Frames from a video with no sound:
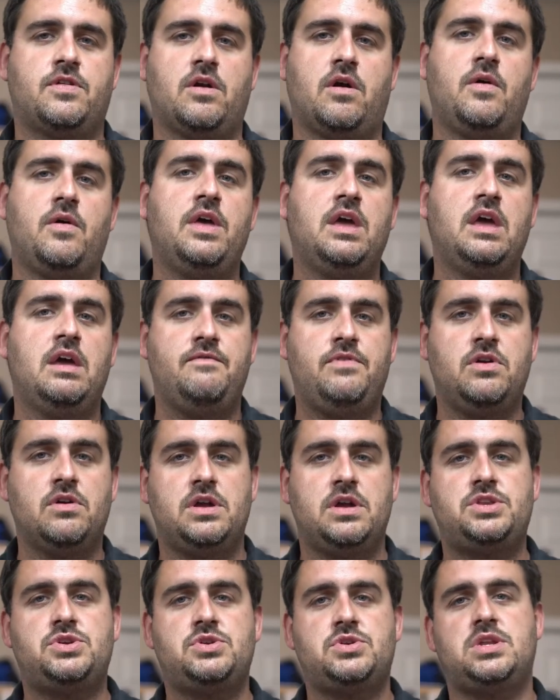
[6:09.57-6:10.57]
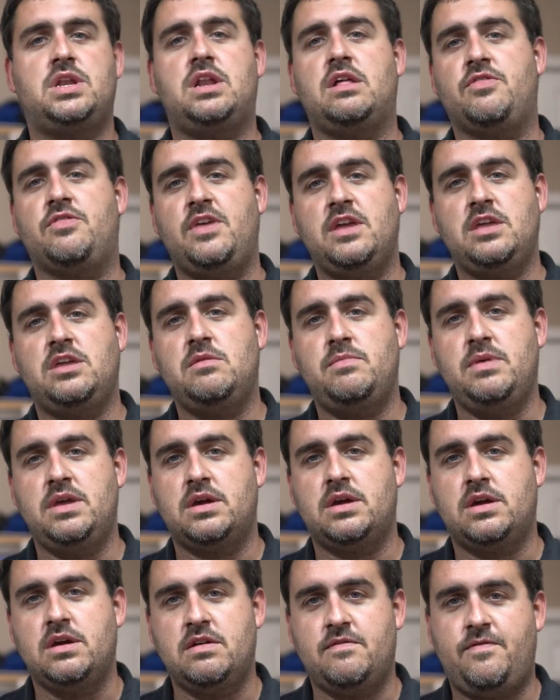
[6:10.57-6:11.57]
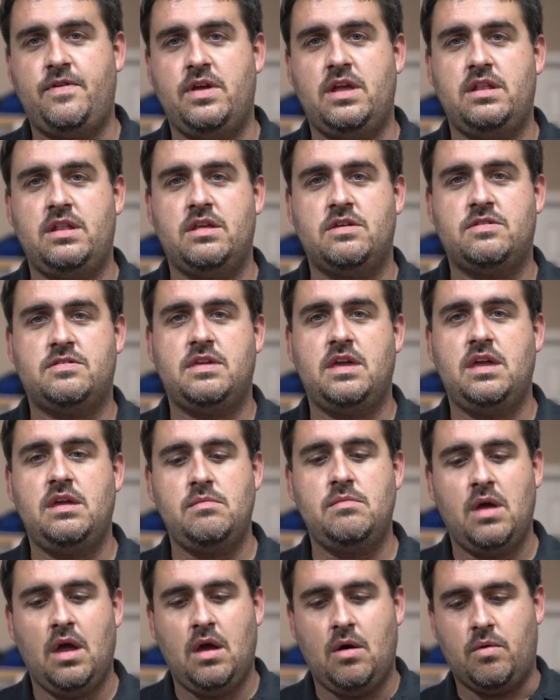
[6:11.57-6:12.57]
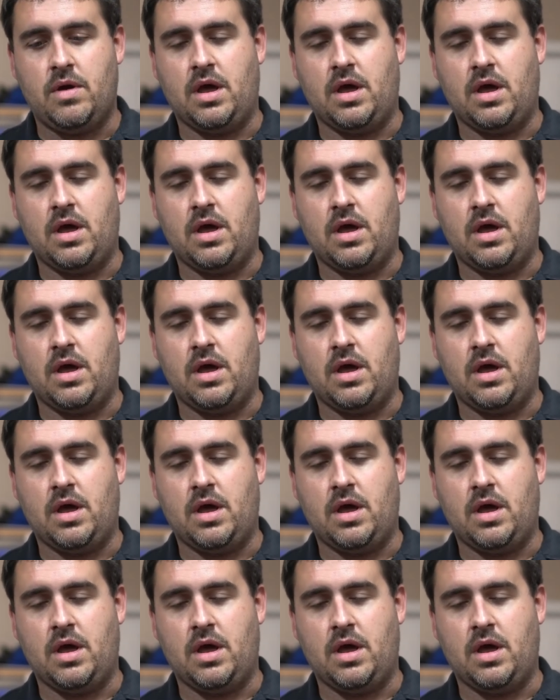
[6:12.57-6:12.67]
So if you're interested and think you'd be a good fit in this team,